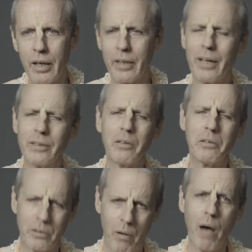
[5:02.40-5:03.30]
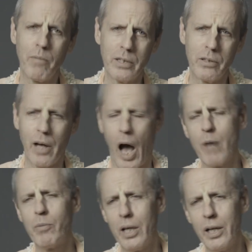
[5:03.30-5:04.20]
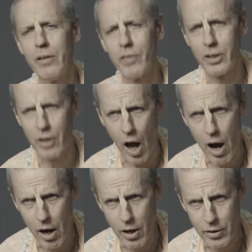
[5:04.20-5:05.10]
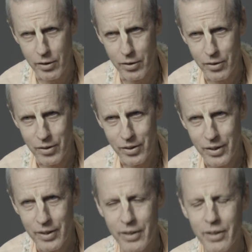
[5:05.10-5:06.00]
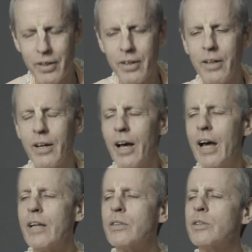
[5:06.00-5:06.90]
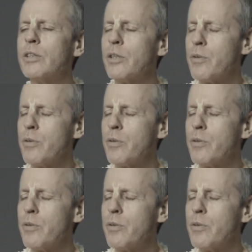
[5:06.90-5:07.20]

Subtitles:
and then he said, Swamiji, I believe in God. And